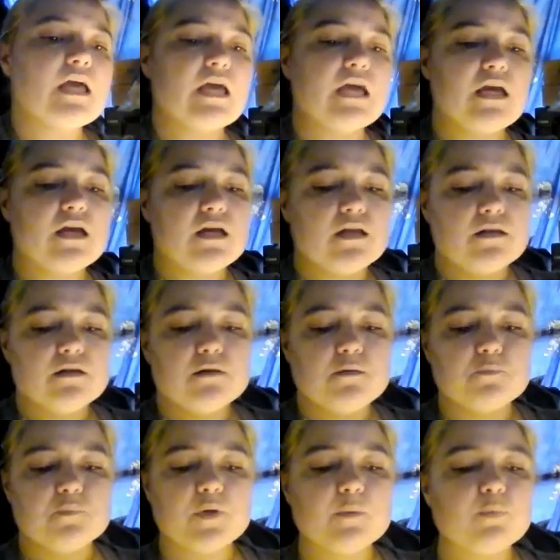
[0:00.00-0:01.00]
and
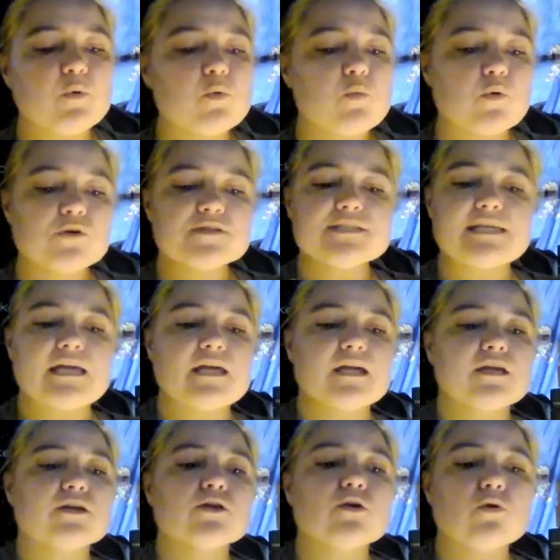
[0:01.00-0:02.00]
people were
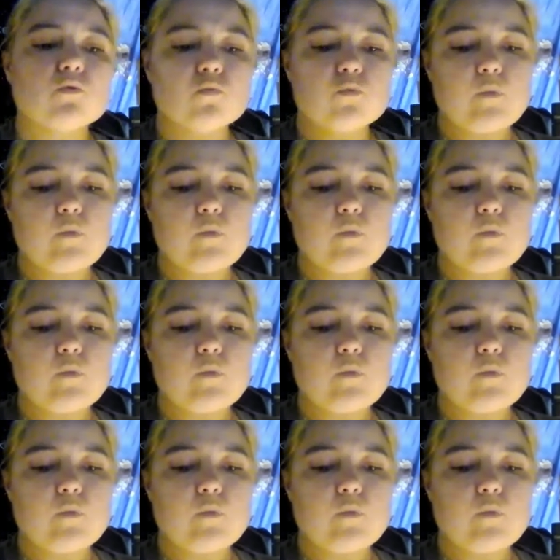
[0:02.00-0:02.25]
saying,